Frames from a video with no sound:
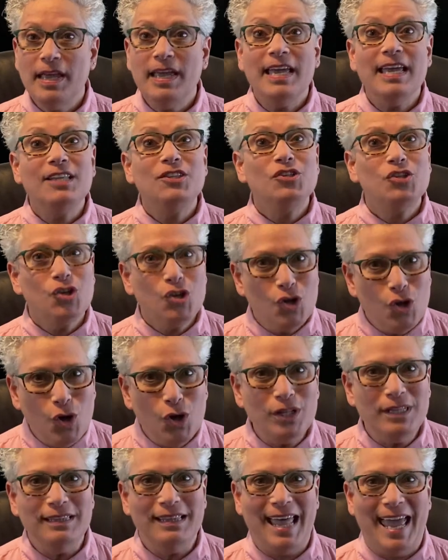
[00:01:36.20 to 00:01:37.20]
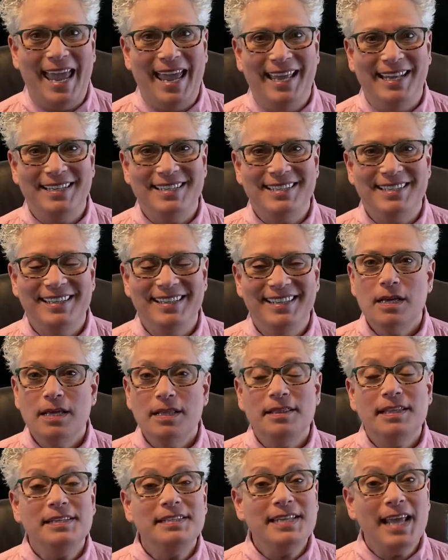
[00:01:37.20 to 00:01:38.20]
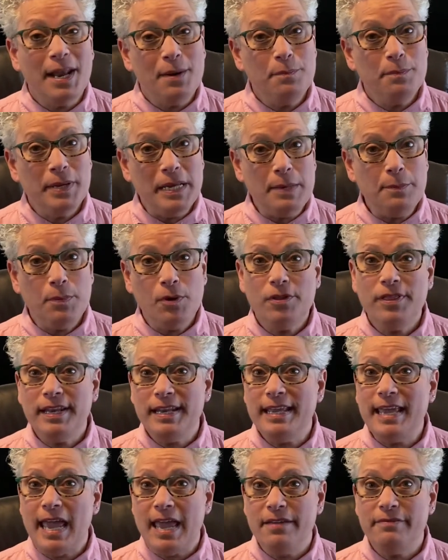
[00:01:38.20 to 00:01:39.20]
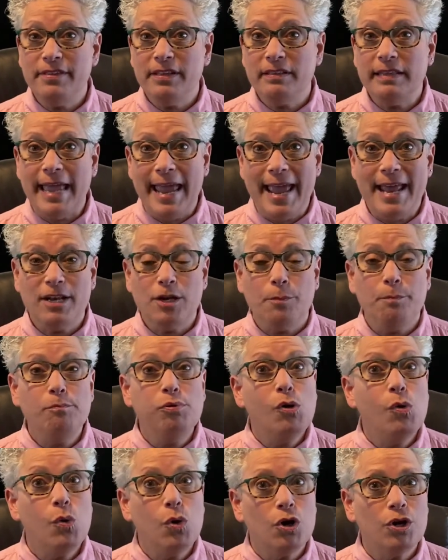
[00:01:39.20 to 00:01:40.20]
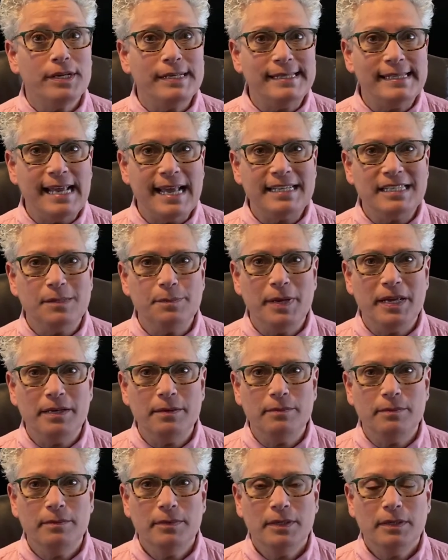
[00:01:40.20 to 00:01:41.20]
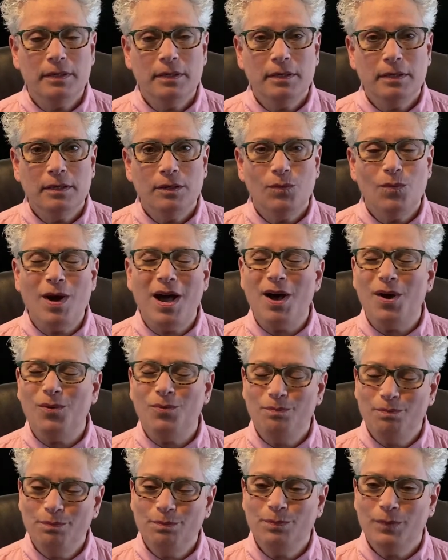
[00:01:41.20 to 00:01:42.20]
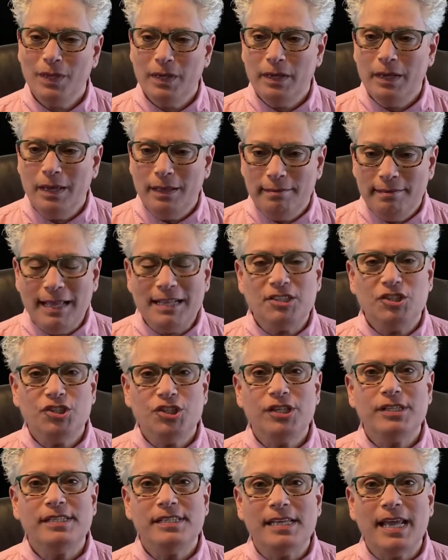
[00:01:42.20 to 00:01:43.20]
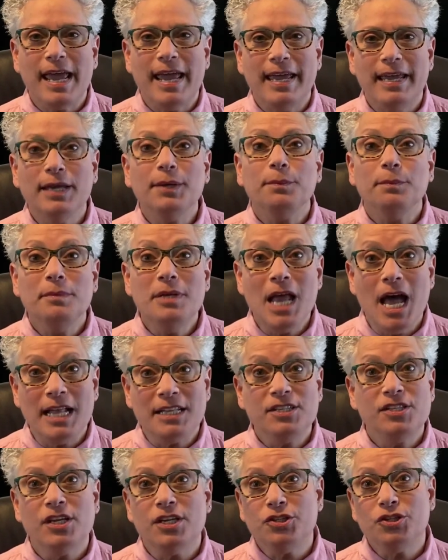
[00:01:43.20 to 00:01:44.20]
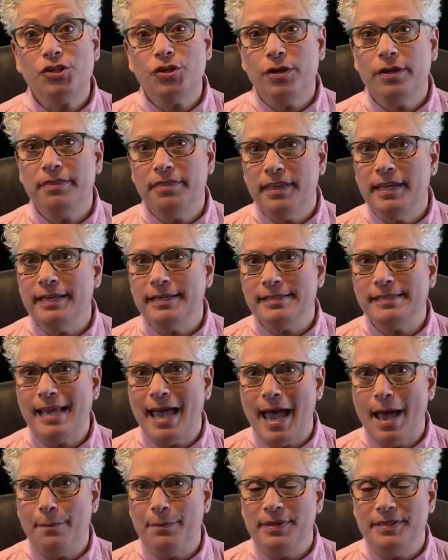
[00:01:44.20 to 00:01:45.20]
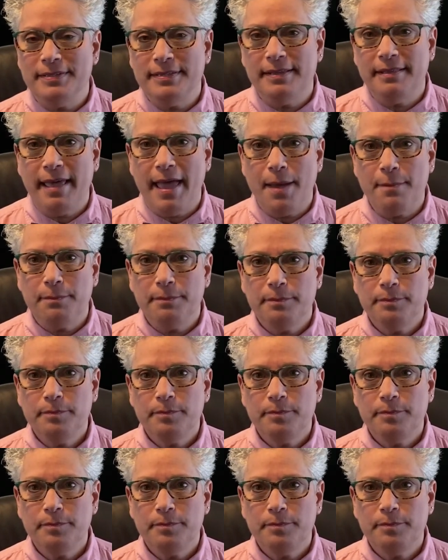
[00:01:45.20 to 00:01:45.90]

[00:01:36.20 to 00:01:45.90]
It's good land. The 10 people that gave the land a poor assessment, well, let's just say not such good things happened to them.